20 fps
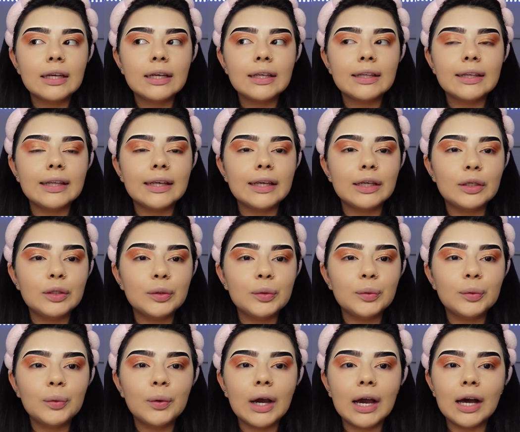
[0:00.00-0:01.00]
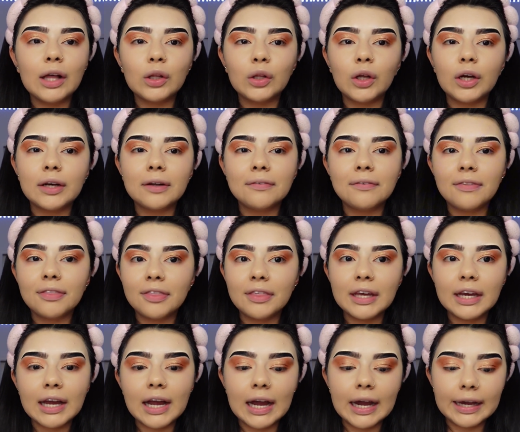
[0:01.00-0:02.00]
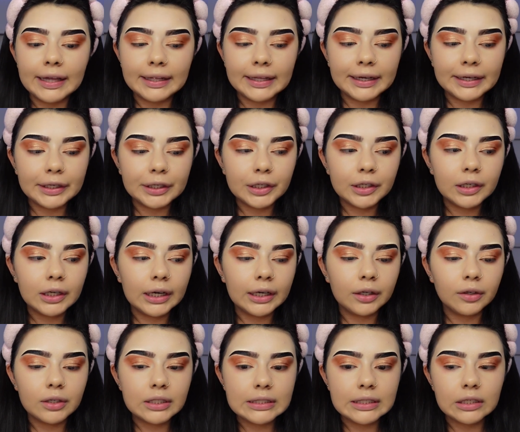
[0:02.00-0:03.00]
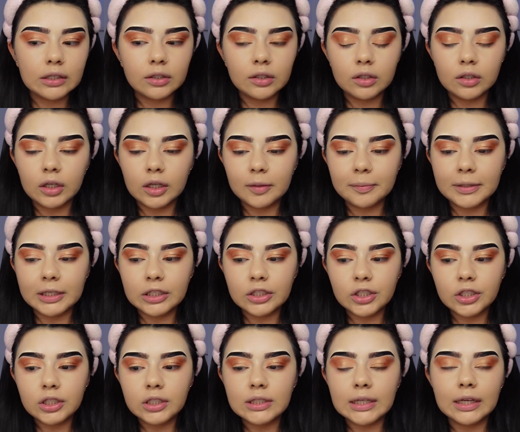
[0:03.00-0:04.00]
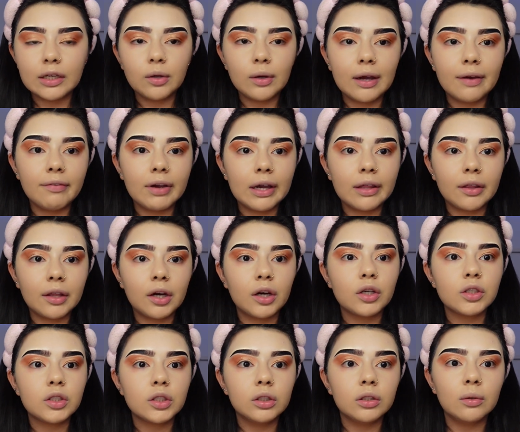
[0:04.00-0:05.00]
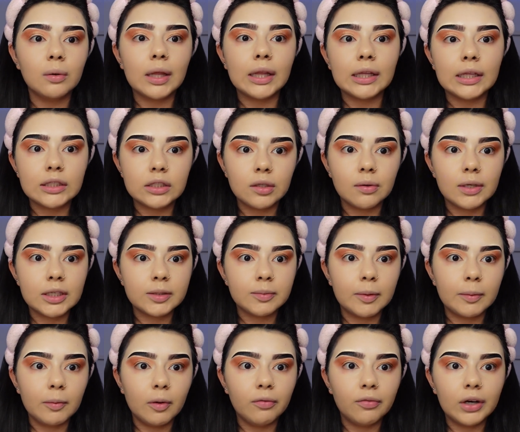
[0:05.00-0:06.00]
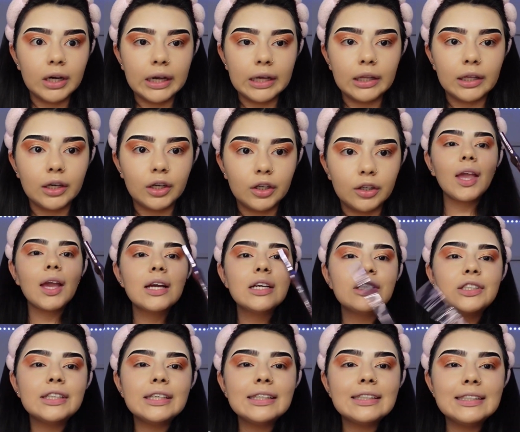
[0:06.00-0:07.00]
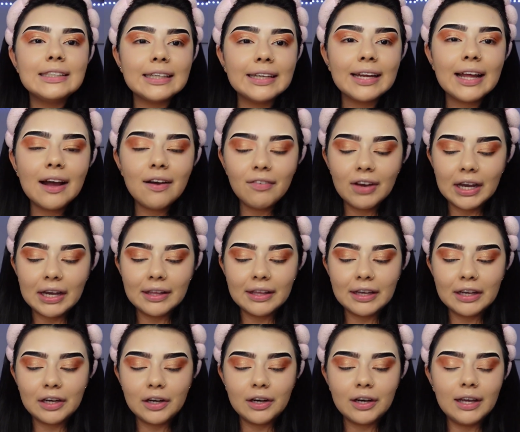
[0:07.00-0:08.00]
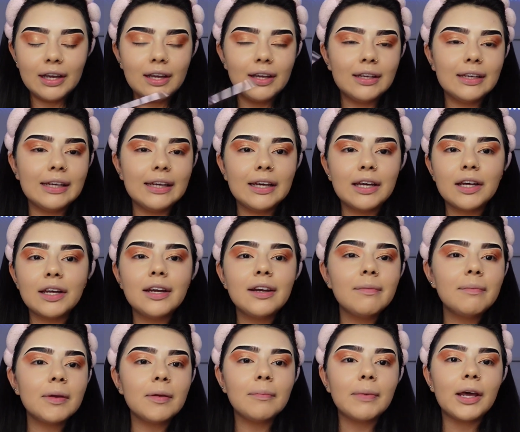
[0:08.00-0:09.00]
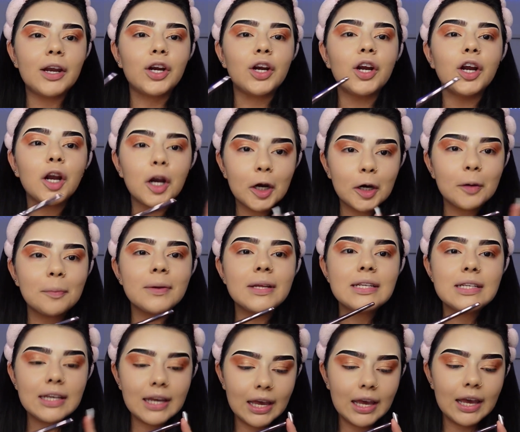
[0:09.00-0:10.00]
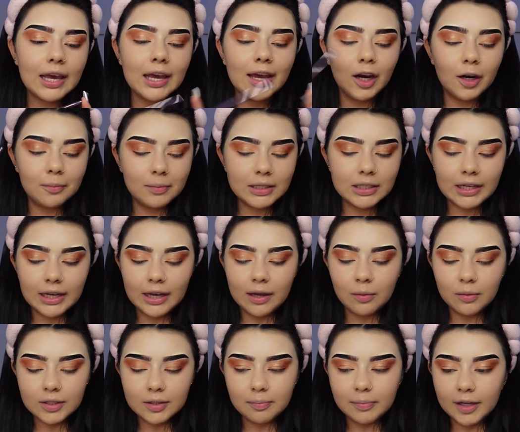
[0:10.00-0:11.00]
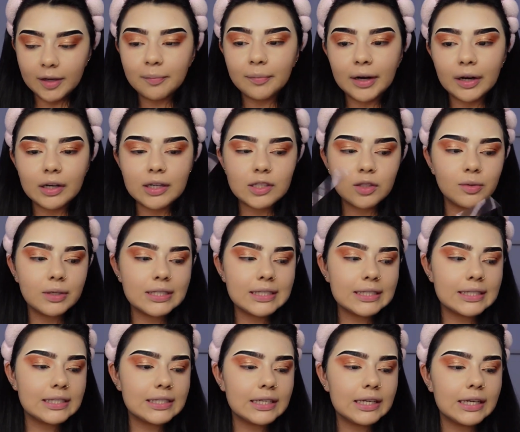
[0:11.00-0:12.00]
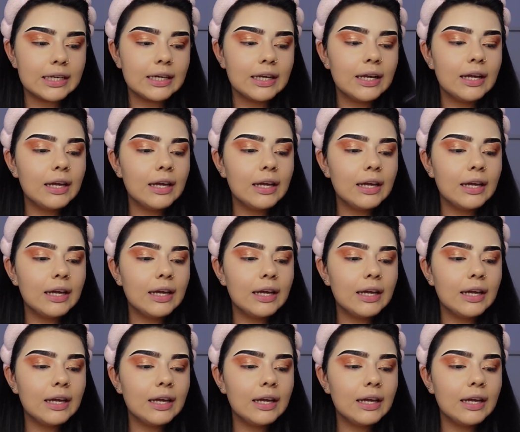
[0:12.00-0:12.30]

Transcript: they do a lot of thick eyeliner. I noticed that on a lot of pictures. I don't have eyeliner, so let's go ask my mom for eyeliner. She did have eyeliner and it couldn't have been better. Urban Decay. Urban Decay was a big brand in 2016.